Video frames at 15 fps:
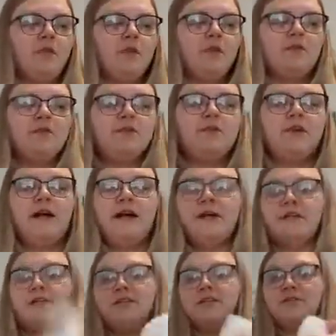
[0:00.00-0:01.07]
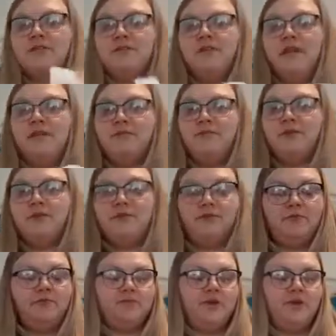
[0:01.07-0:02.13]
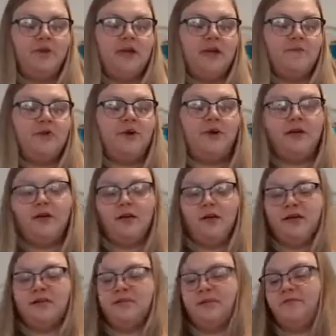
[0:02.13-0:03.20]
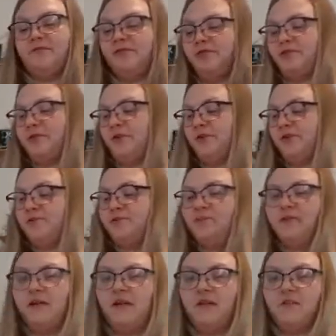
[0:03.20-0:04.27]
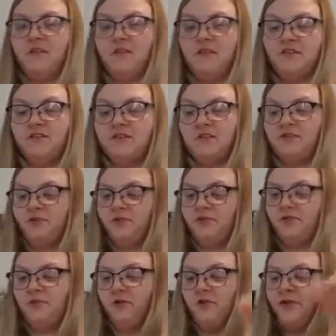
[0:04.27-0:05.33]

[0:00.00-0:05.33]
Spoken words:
So yeah, you just eat food on camera, and I like seafood, so I'm going to eat the seafood.